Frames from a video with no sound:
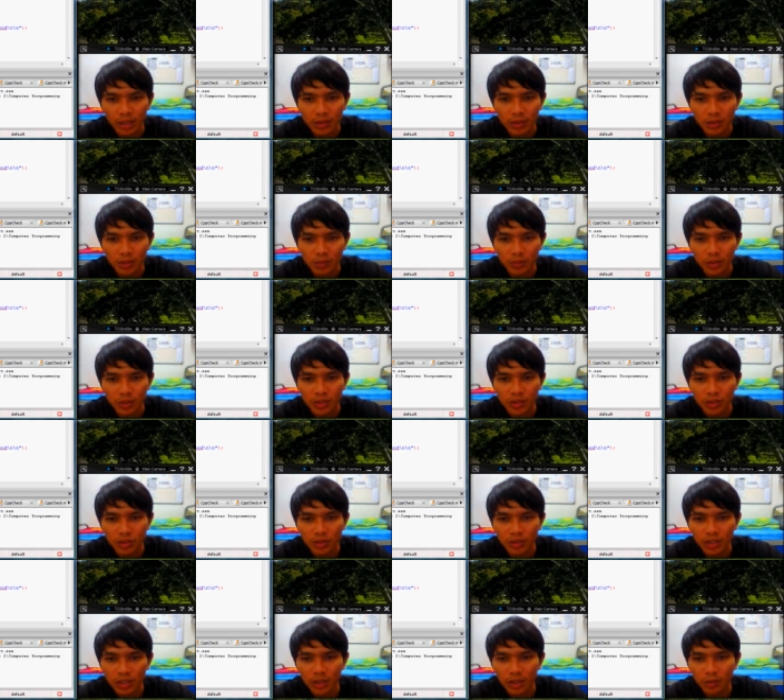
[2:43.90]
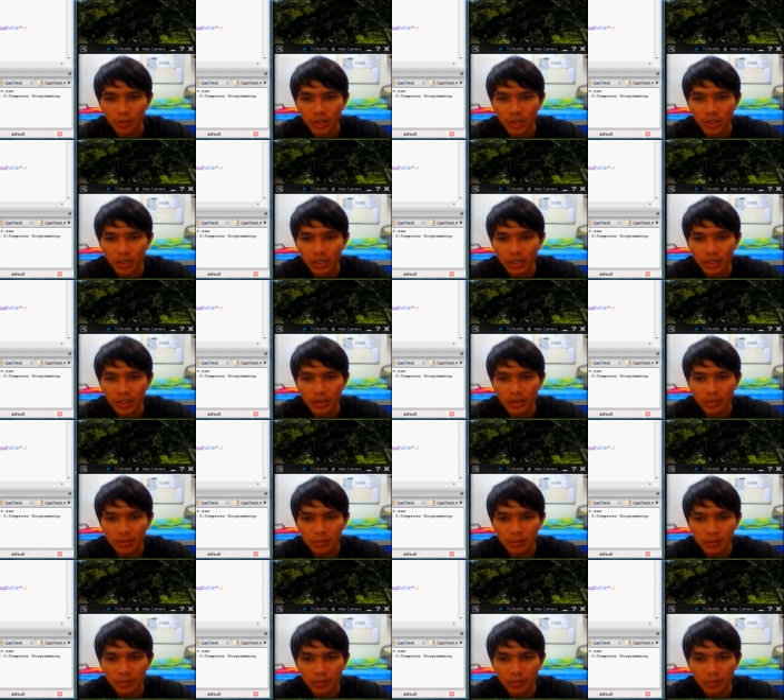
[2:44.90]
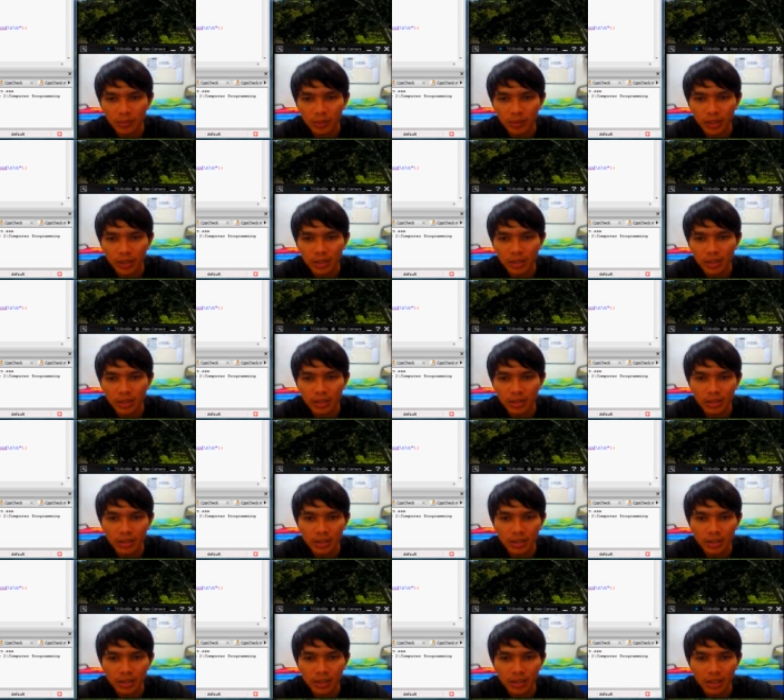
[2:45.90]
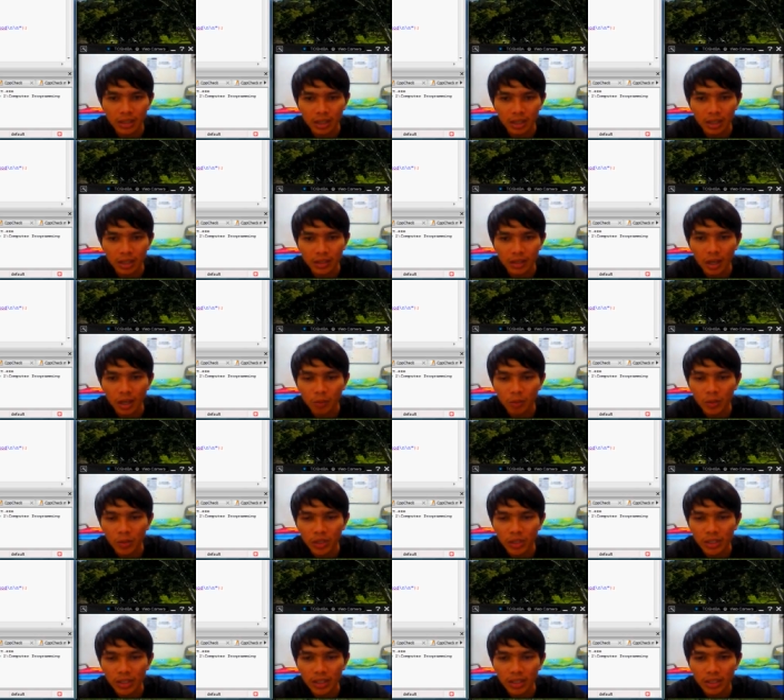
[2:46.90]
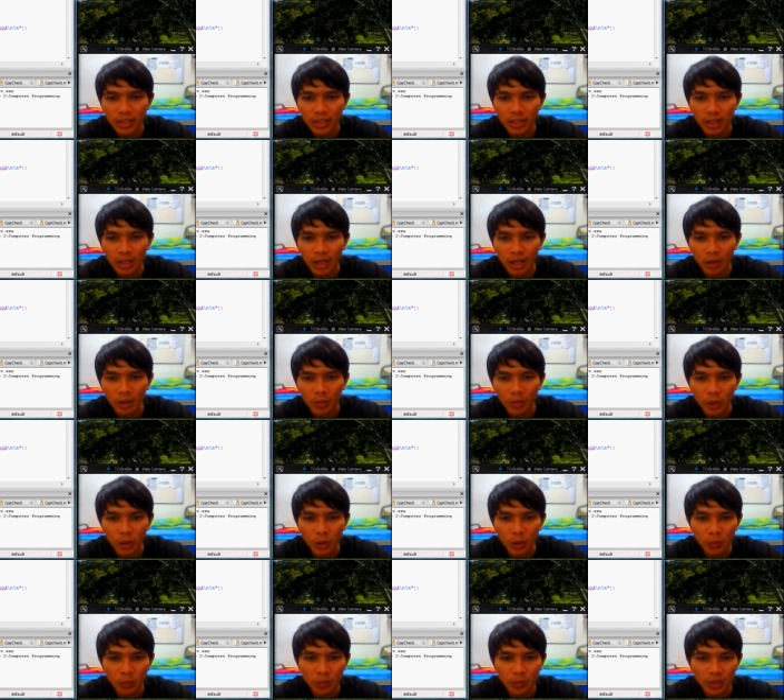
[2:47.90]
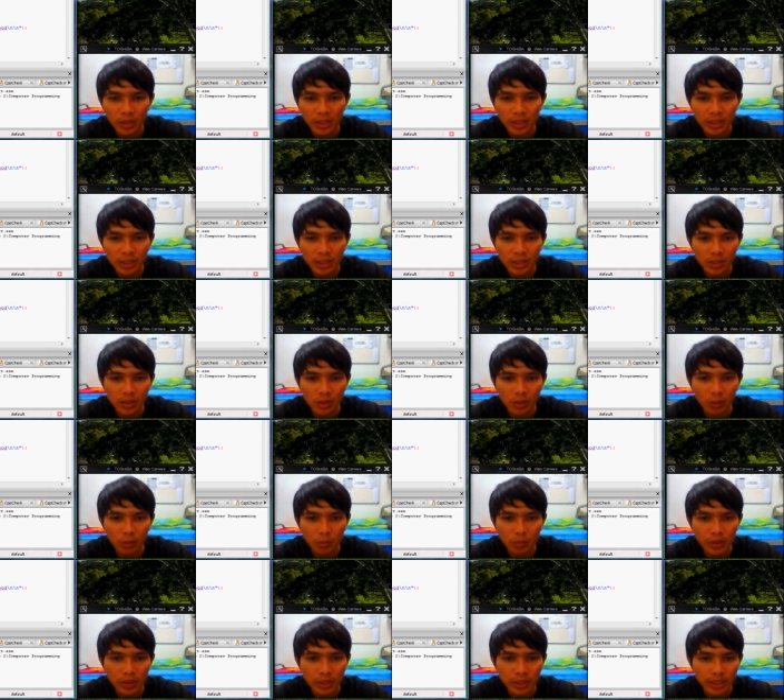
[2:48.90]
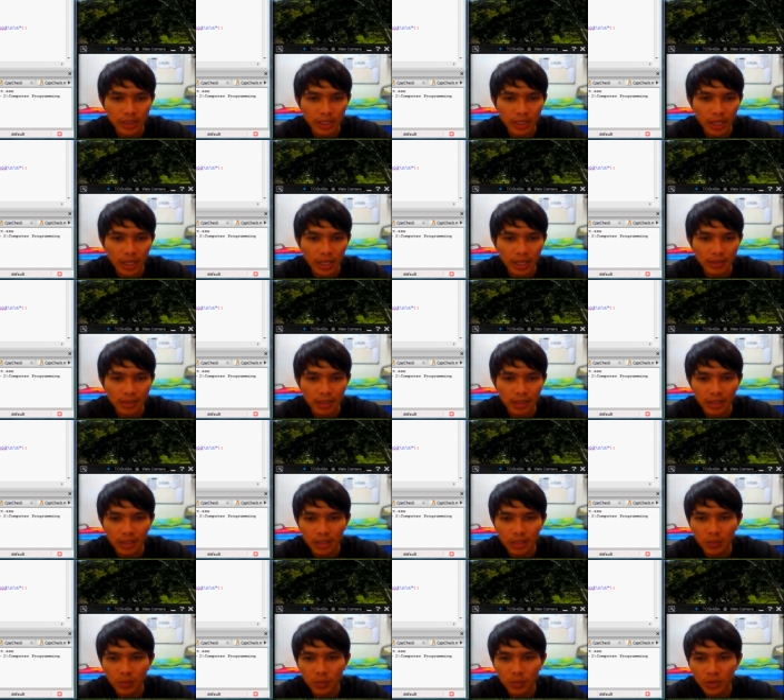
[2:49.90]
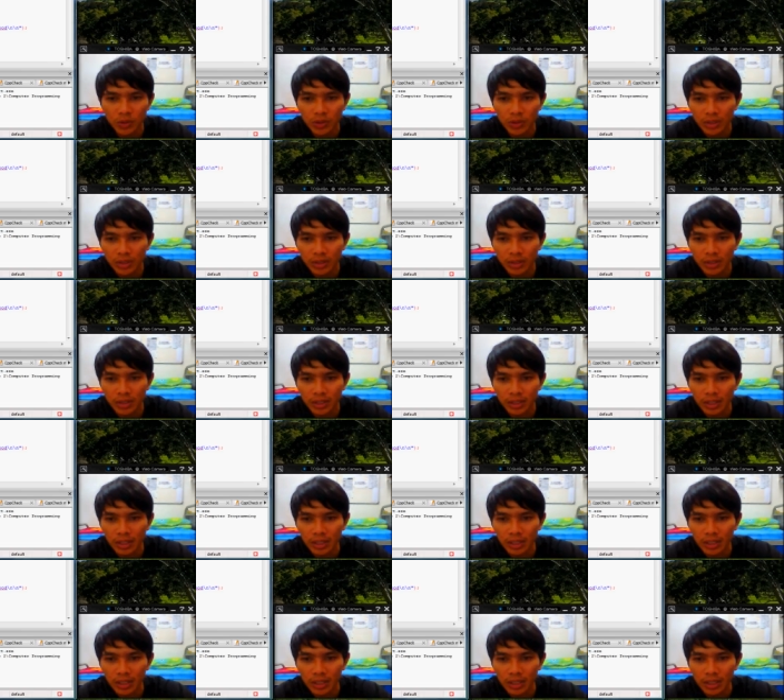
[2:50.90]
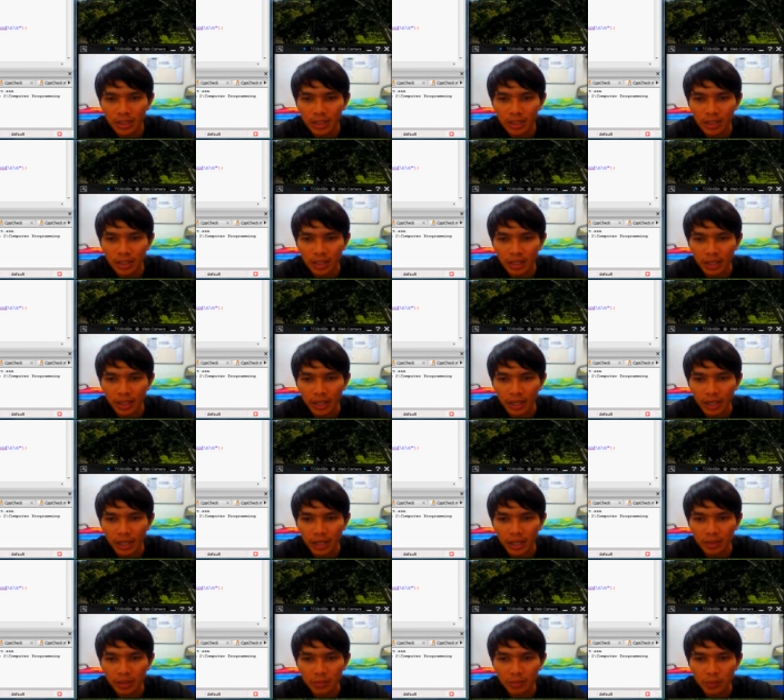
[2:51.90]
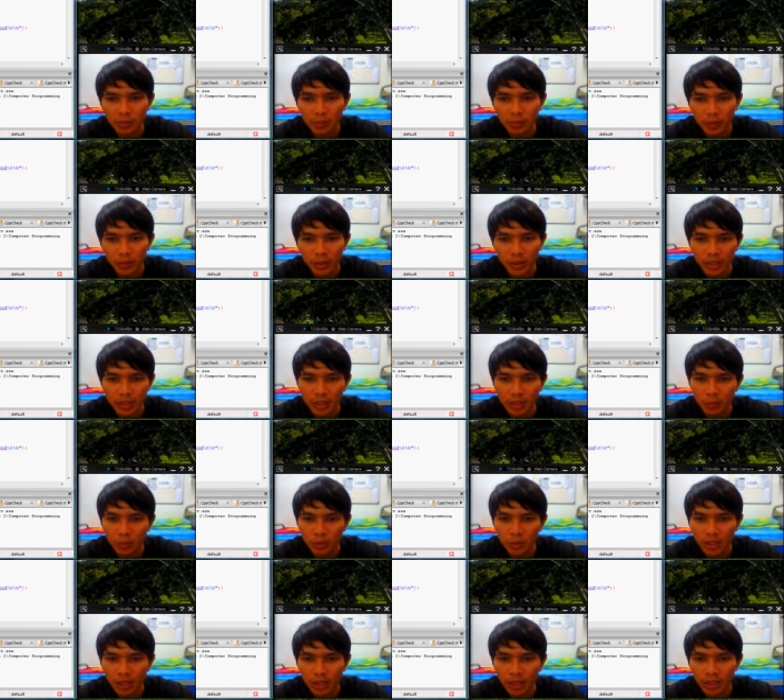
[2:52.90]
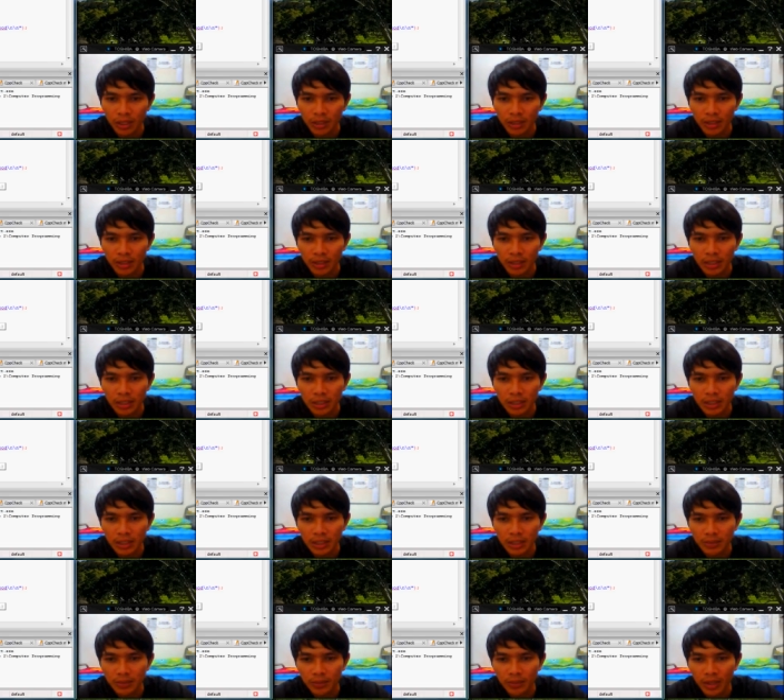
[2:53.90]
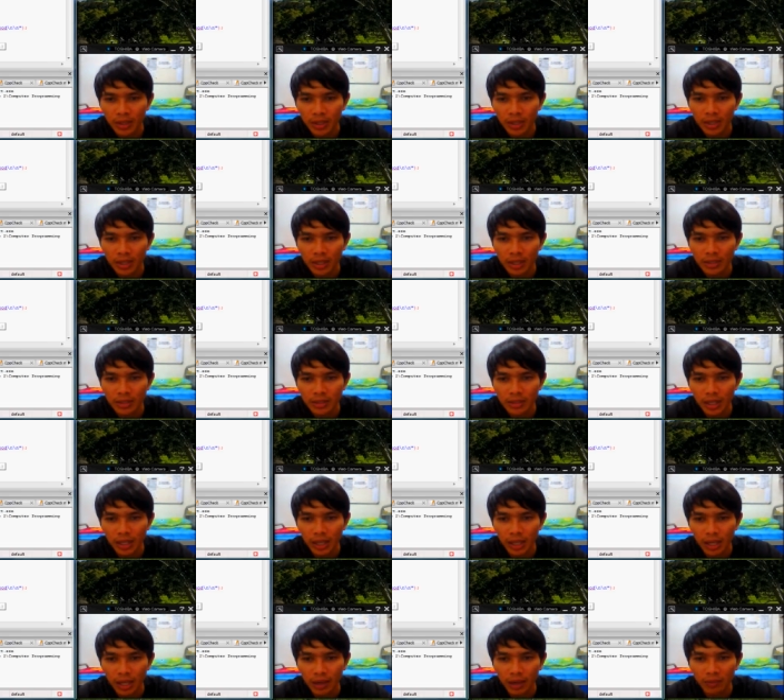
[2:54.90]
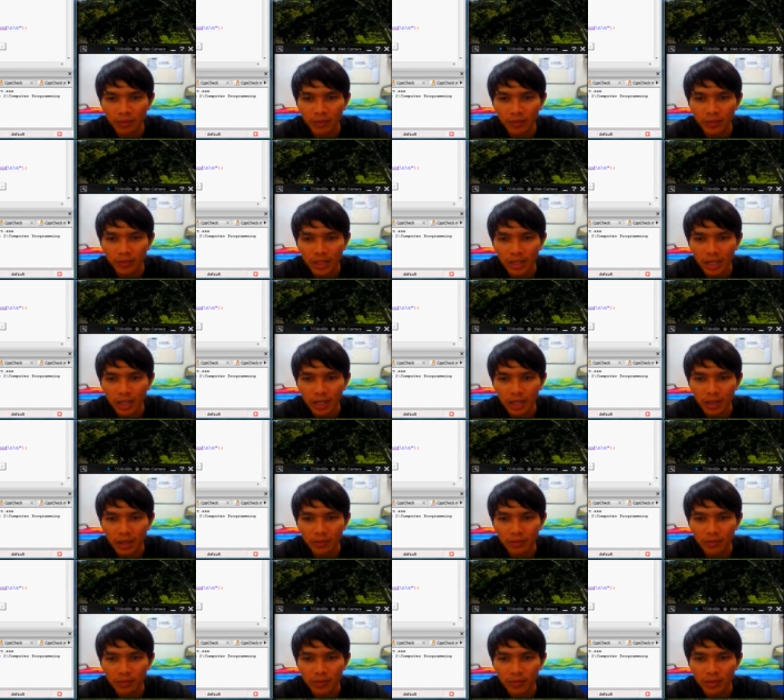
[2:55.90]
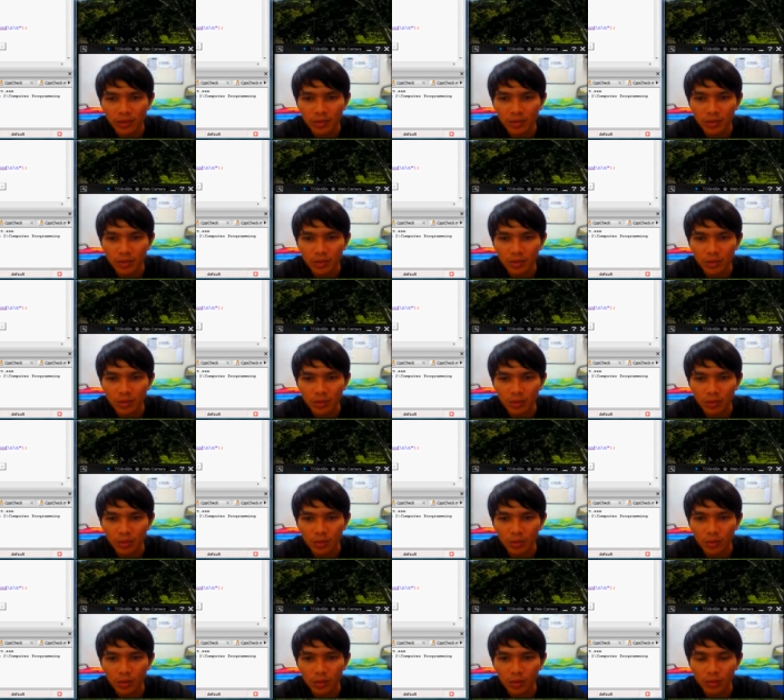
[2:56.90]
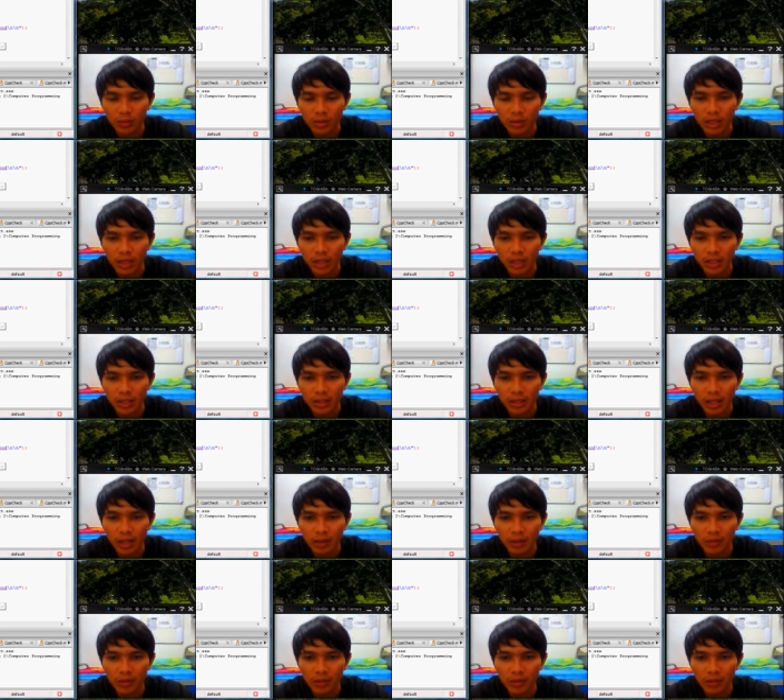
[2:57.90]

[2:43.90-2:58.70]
is to start the material. Print the type of material: aluminium, brick, copper, glass, iron, wood. Then print input type and enter. Scan F is select the type